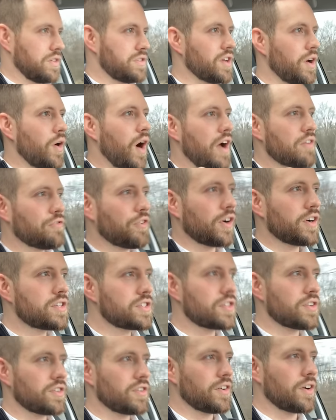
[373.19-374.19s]
So I
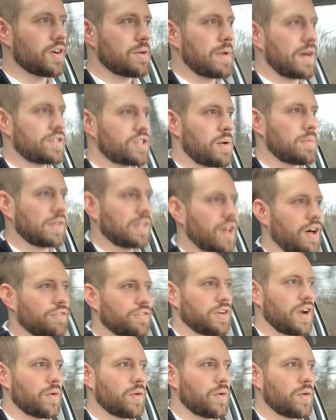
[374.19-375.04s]
first heard about Jon McLaughlin.